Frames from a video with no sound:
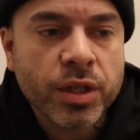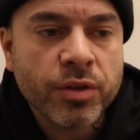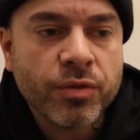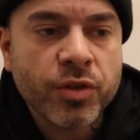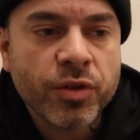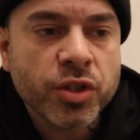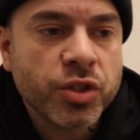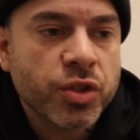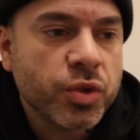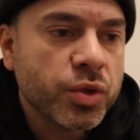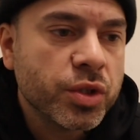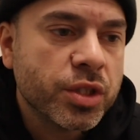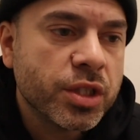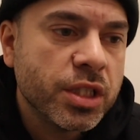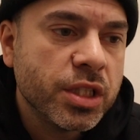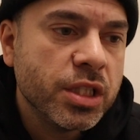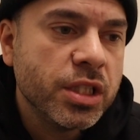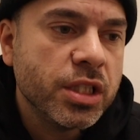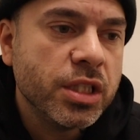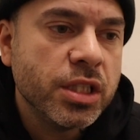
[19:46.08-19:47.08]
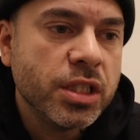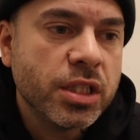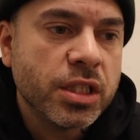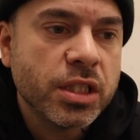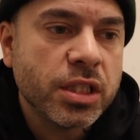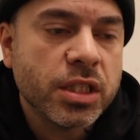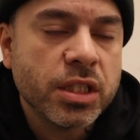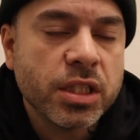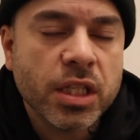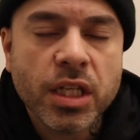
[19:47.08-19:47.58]
Virgil Ortiz
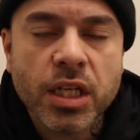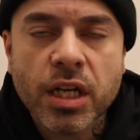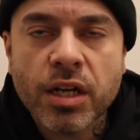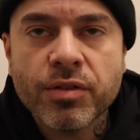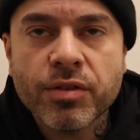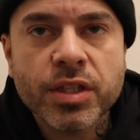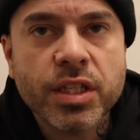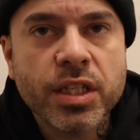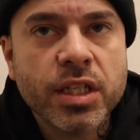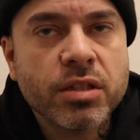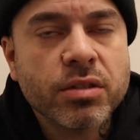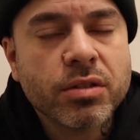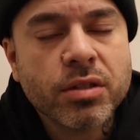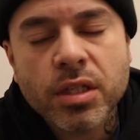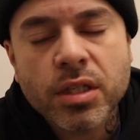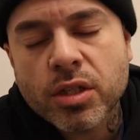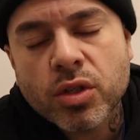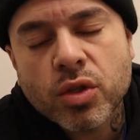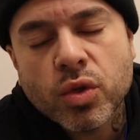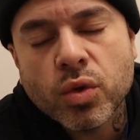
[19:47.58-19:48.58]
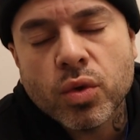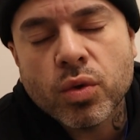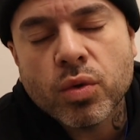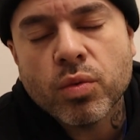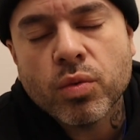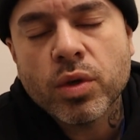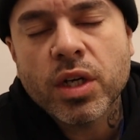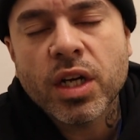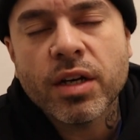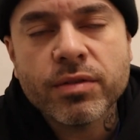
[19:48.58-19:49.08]
and everything else, then cool,
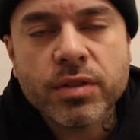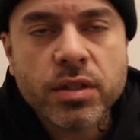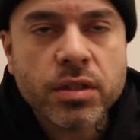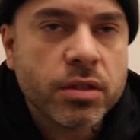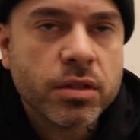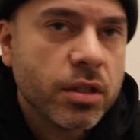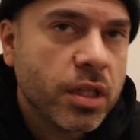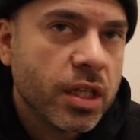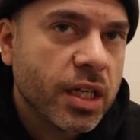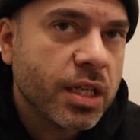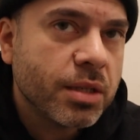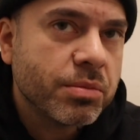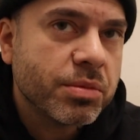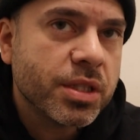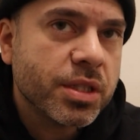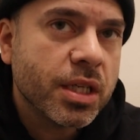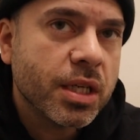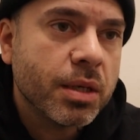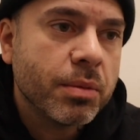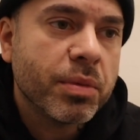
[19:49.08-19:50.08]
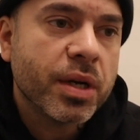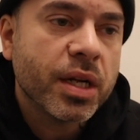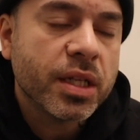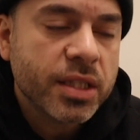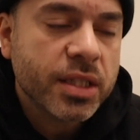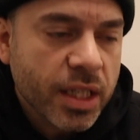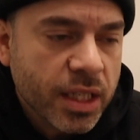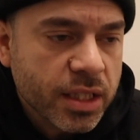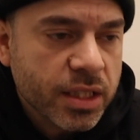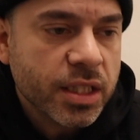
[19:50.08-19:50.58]
what up? You know what I'm saying? But at
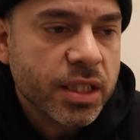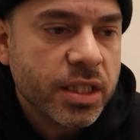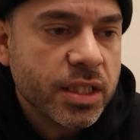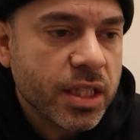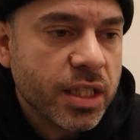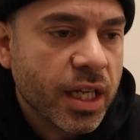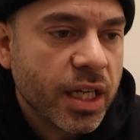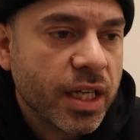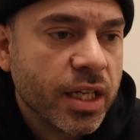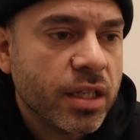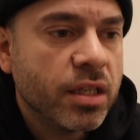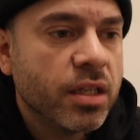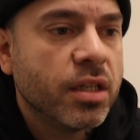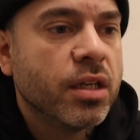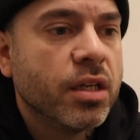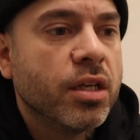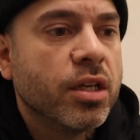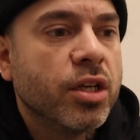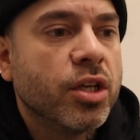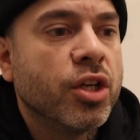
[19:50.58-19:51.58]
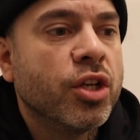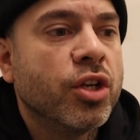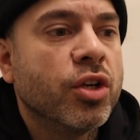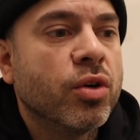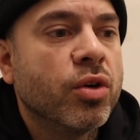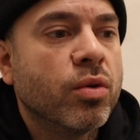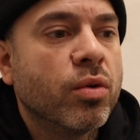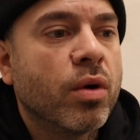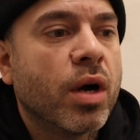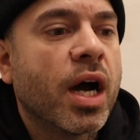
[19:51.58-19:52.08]
the end of the day, You
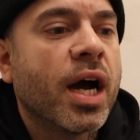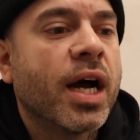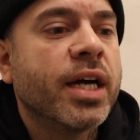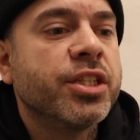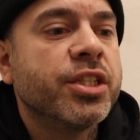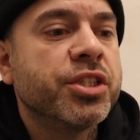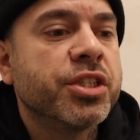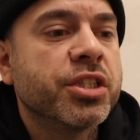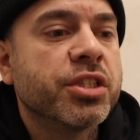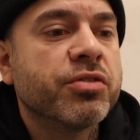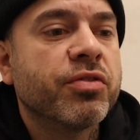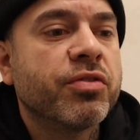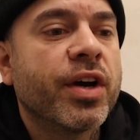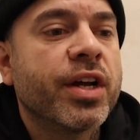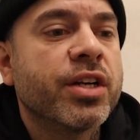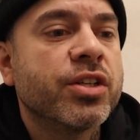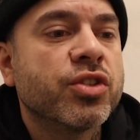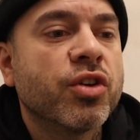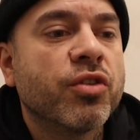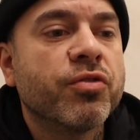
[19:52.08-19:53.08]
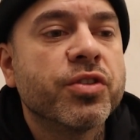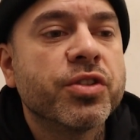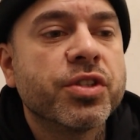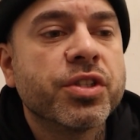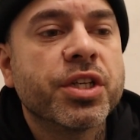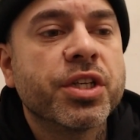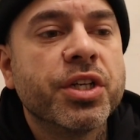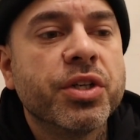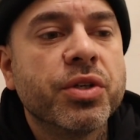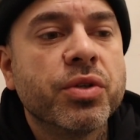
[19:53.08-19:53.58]
know, I judge fighters off of
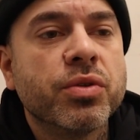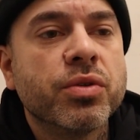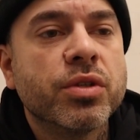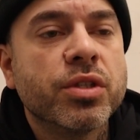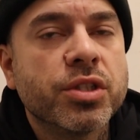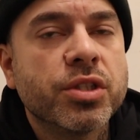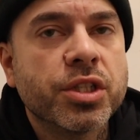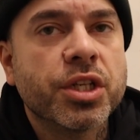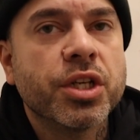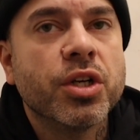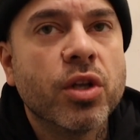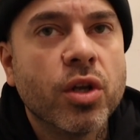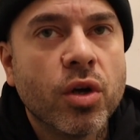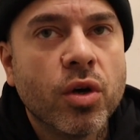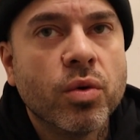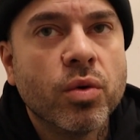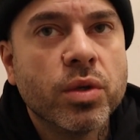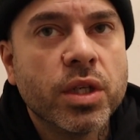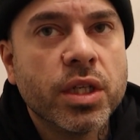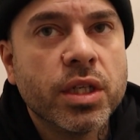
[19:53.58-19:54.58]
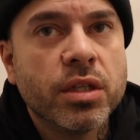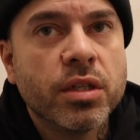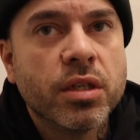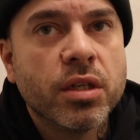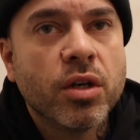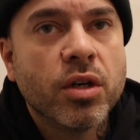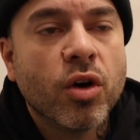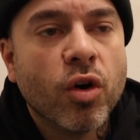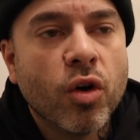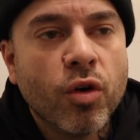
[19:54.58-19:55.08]
skill only,
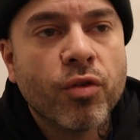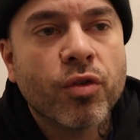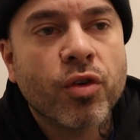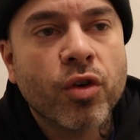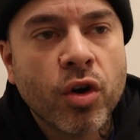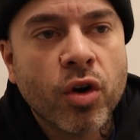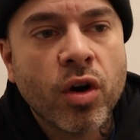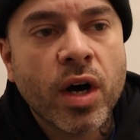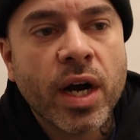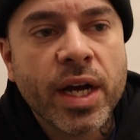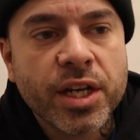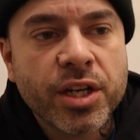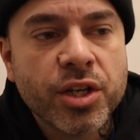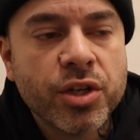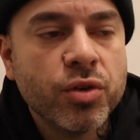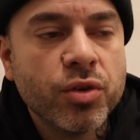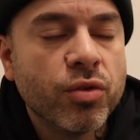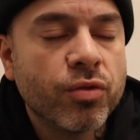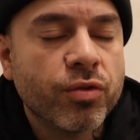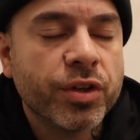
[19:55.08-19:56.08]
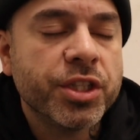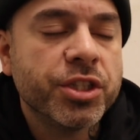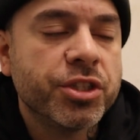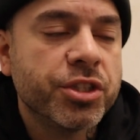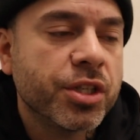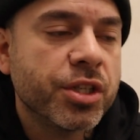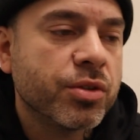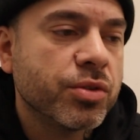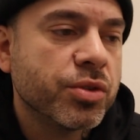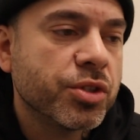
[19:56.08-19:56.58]
overall IQ, ring
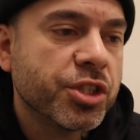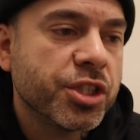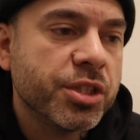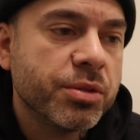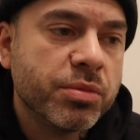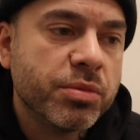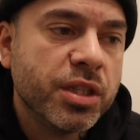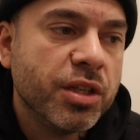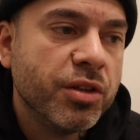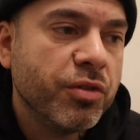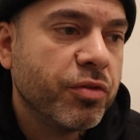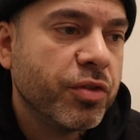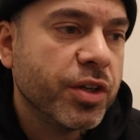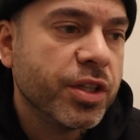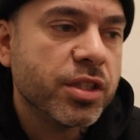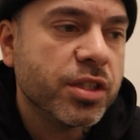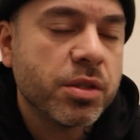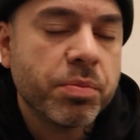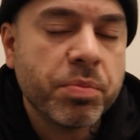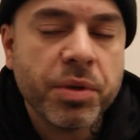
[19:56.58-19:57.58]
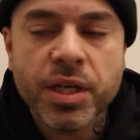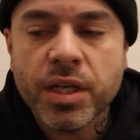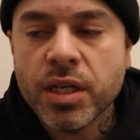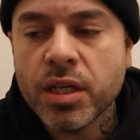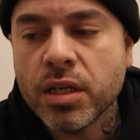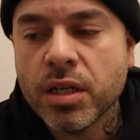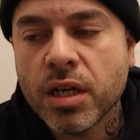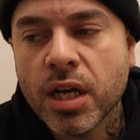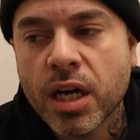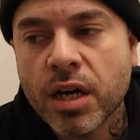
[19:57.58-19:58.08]
generalship, defense, speed,
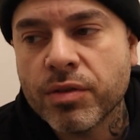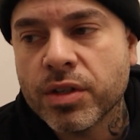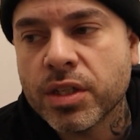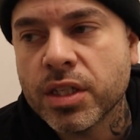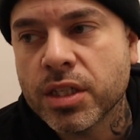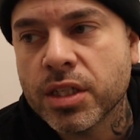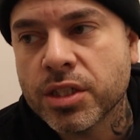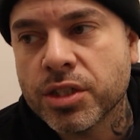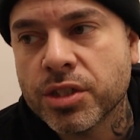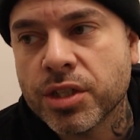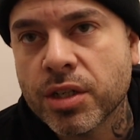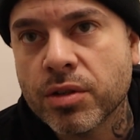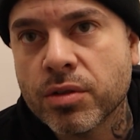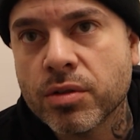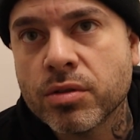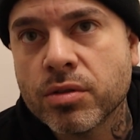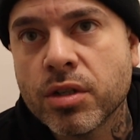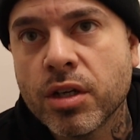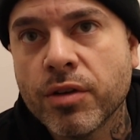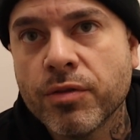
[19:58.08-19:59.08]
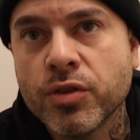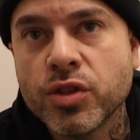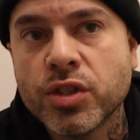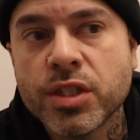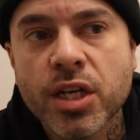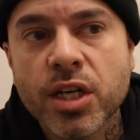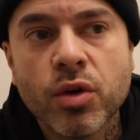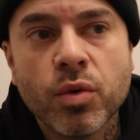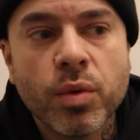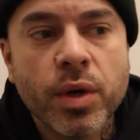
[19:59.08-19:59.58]
everything in general. If you
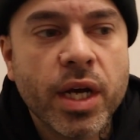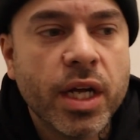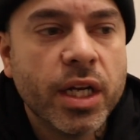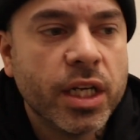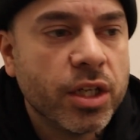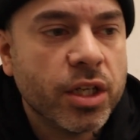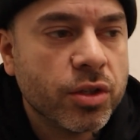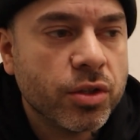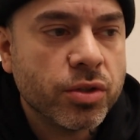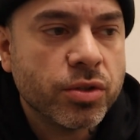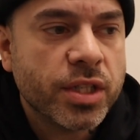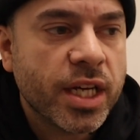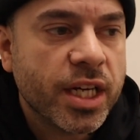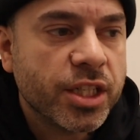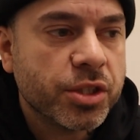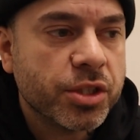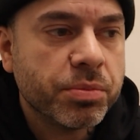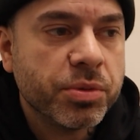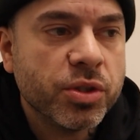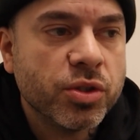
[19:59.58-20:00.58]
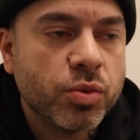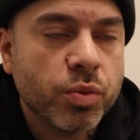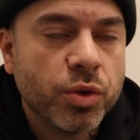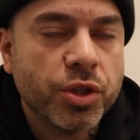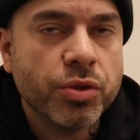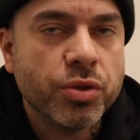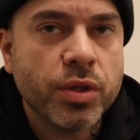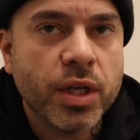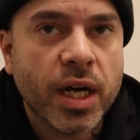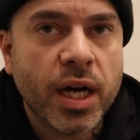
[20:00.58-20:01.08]
take away any of those attributes, what do
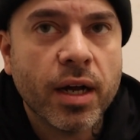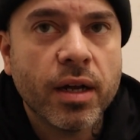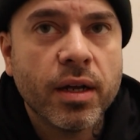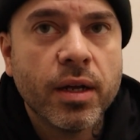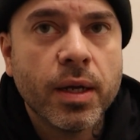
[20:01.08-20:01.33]
you got?